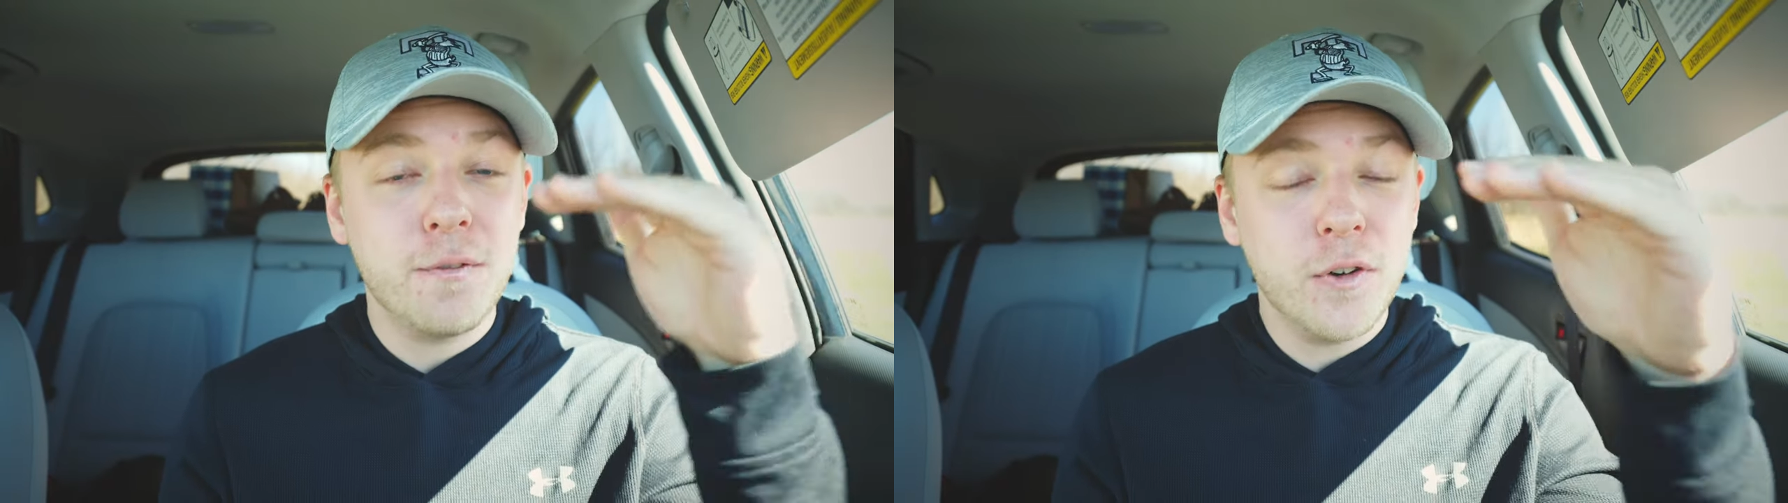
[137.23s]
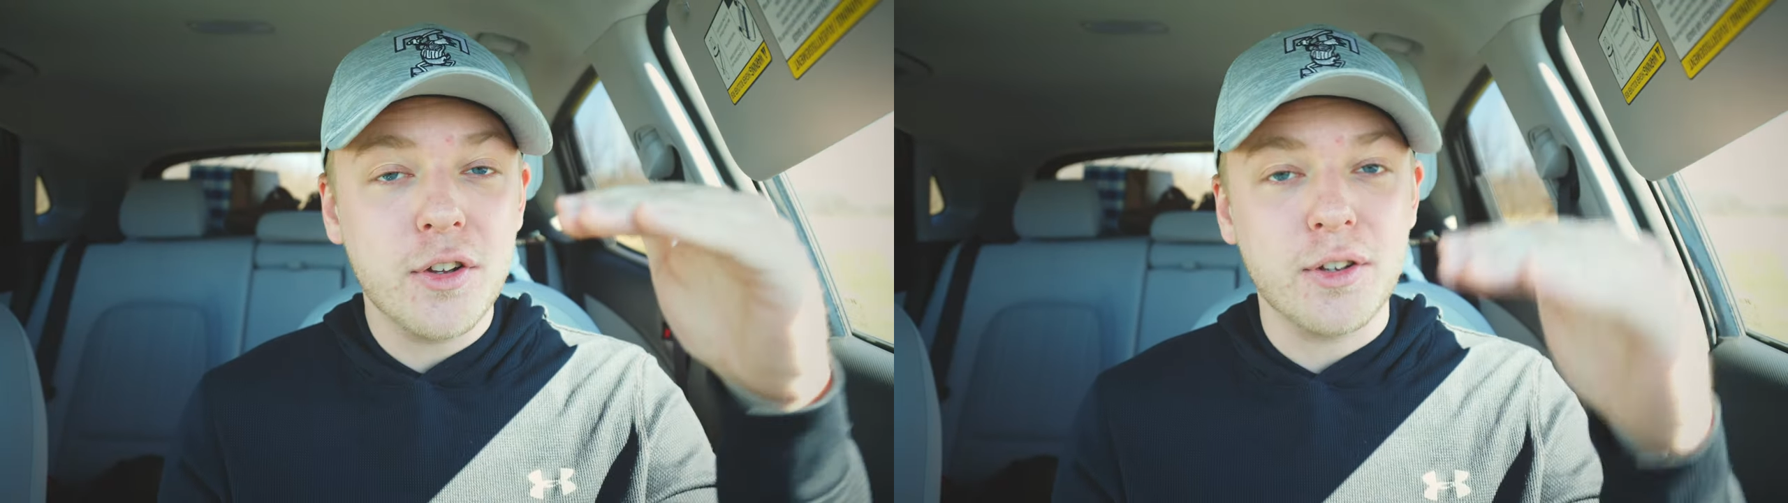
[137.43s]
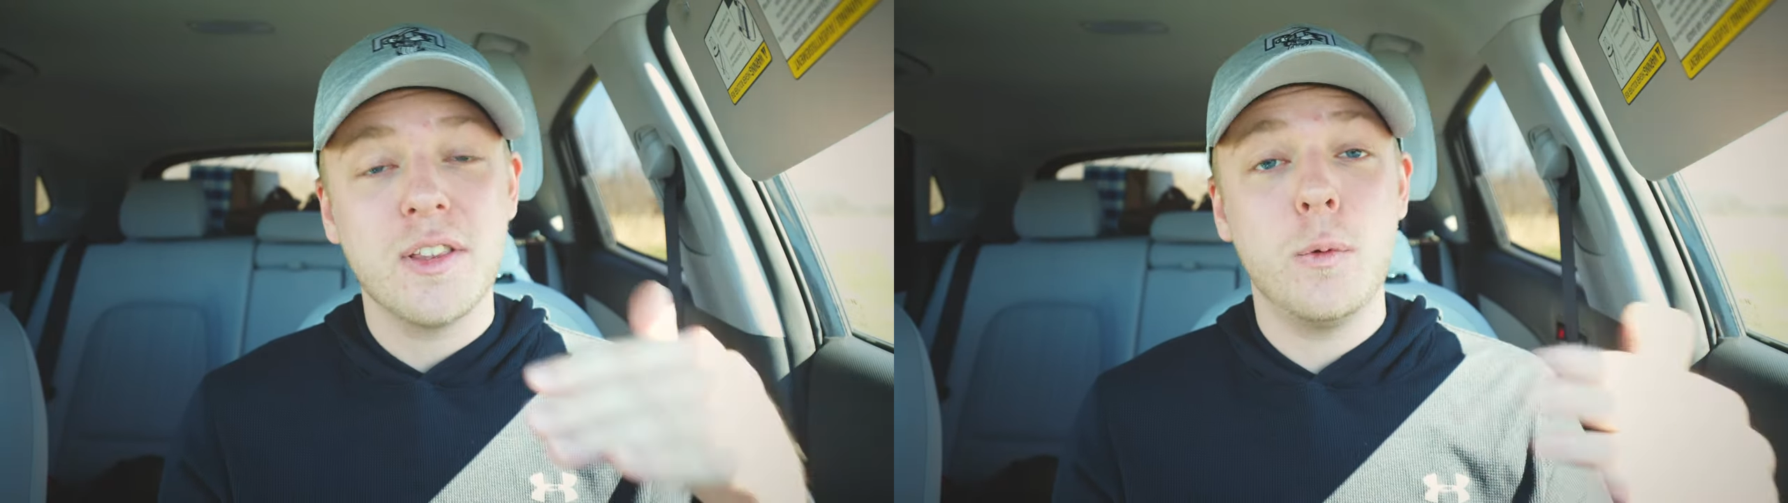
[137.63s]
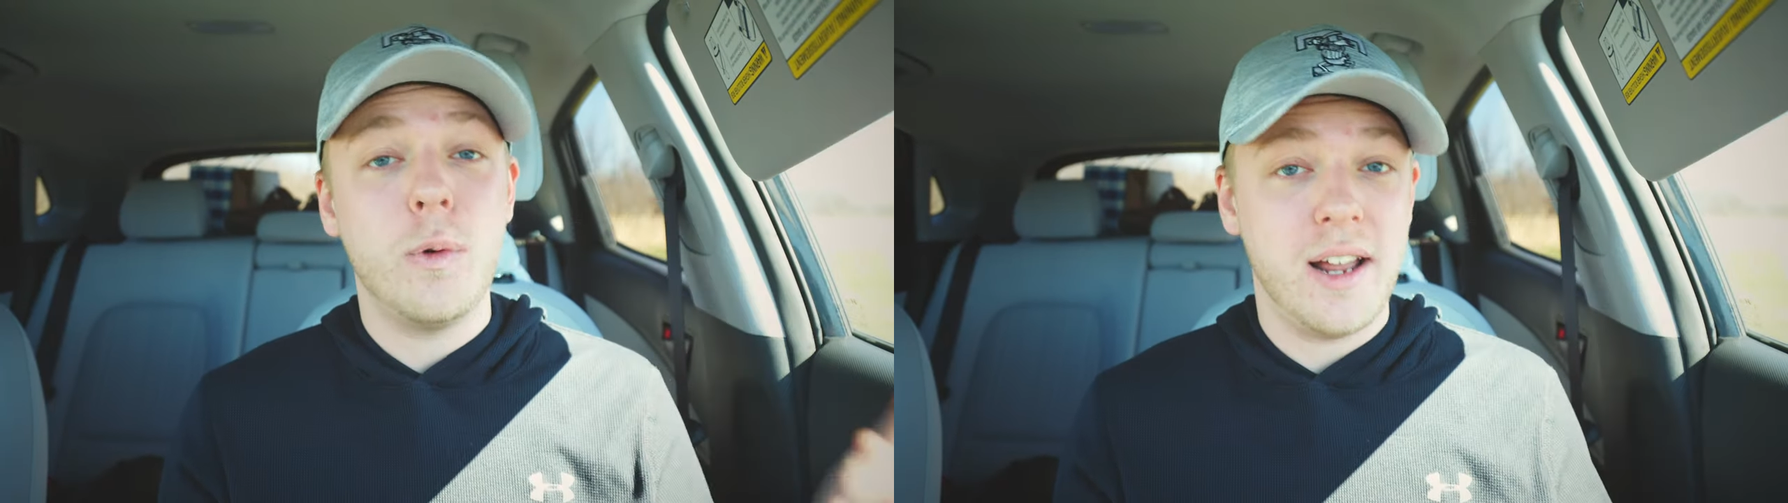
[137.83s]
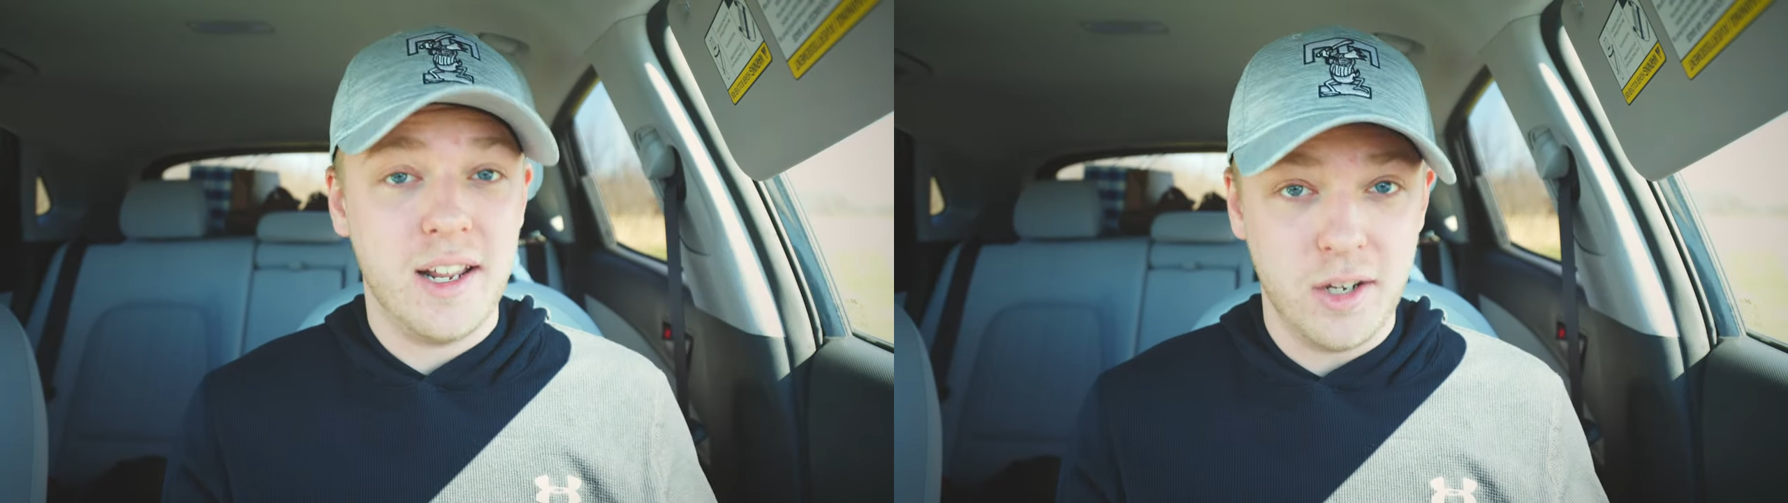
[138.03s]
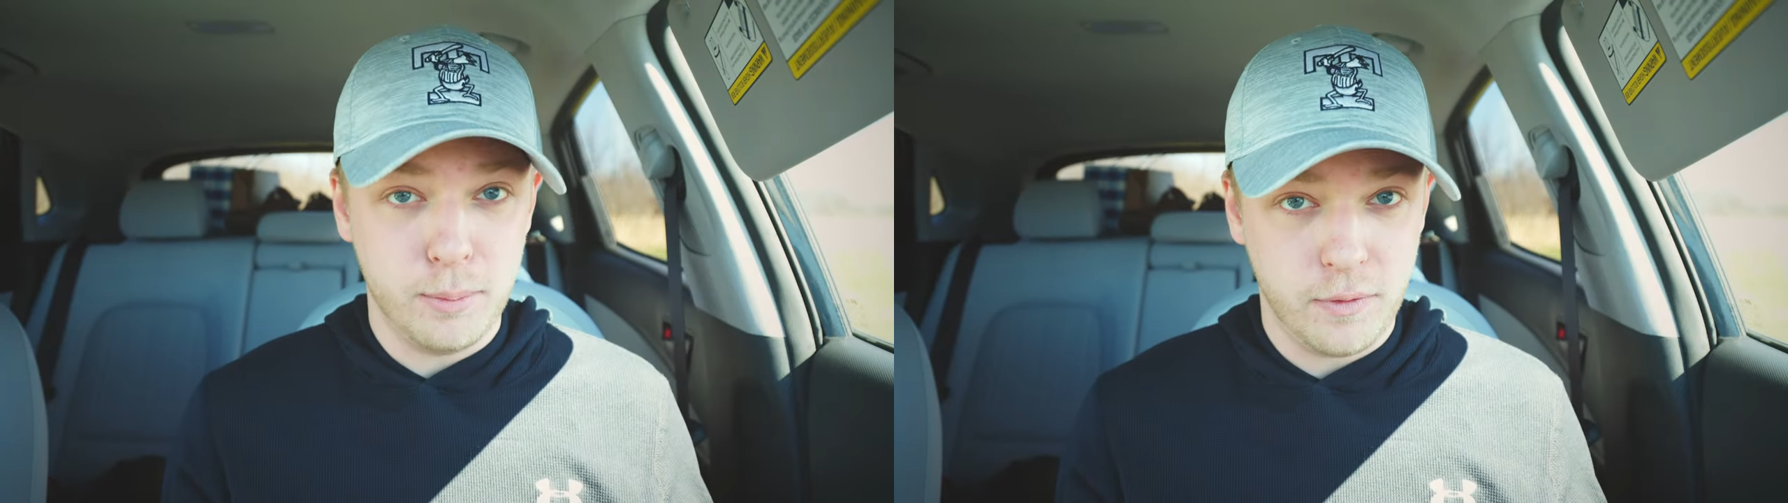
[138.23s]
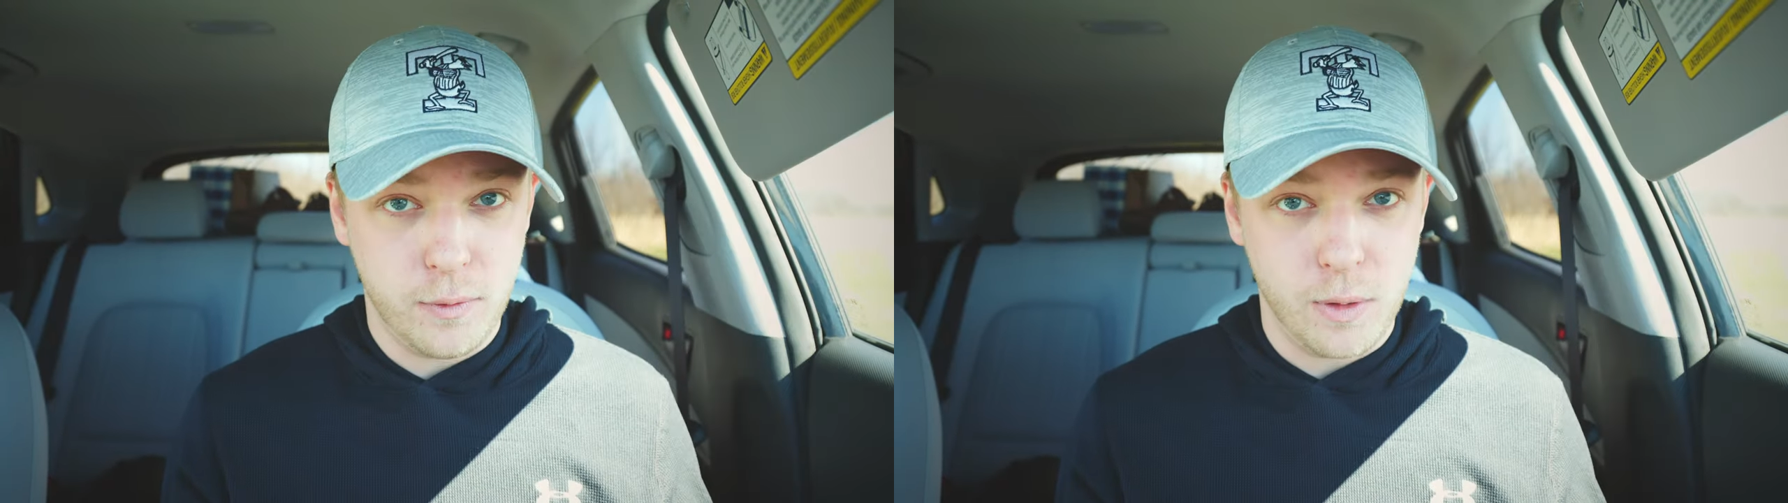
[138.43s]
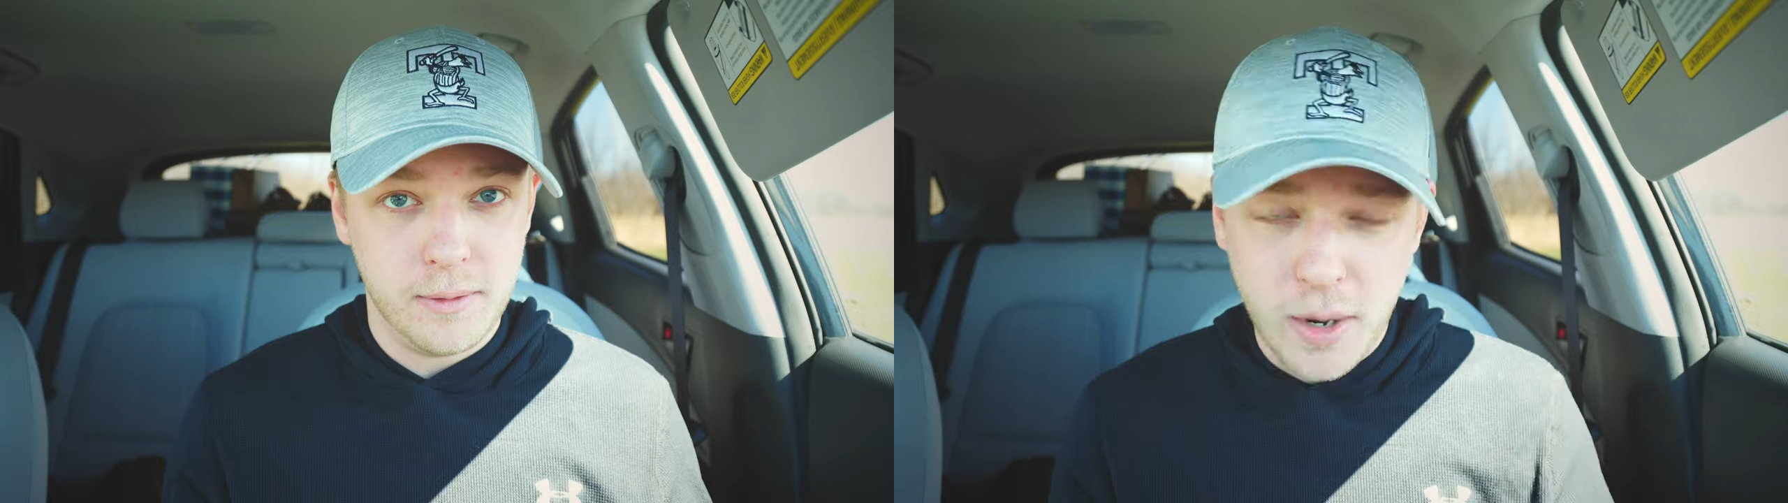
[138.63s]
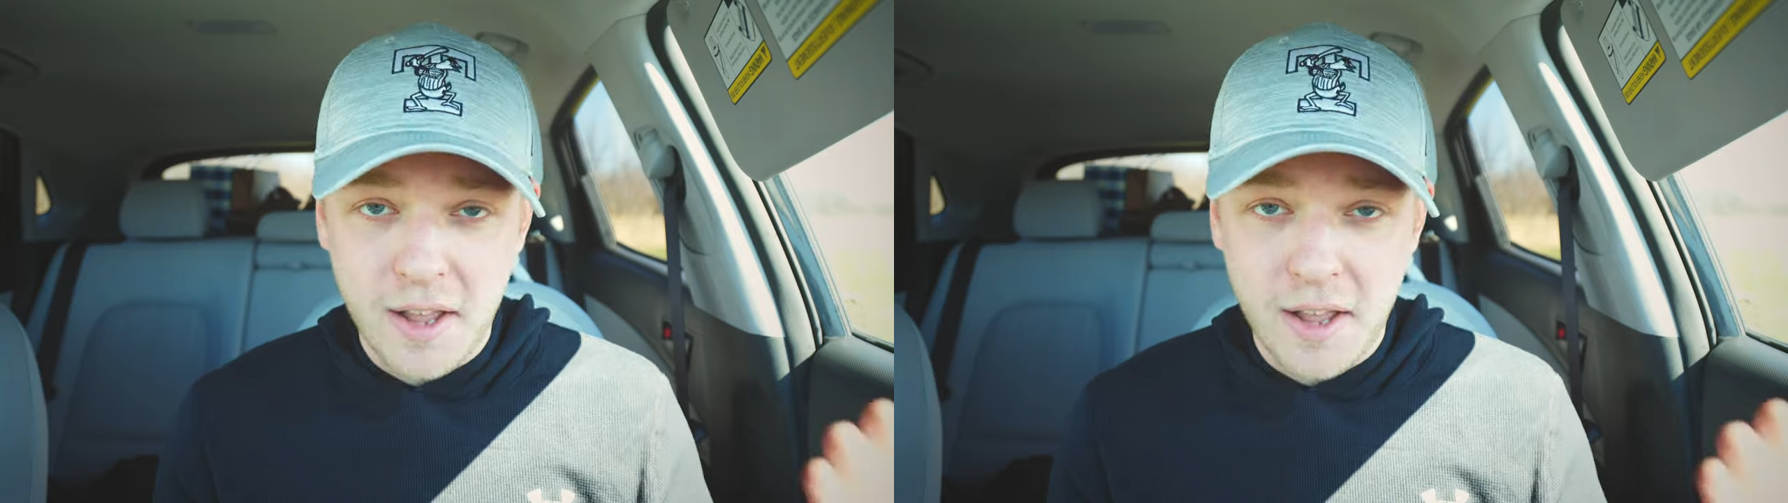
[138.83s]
further than what I had done before.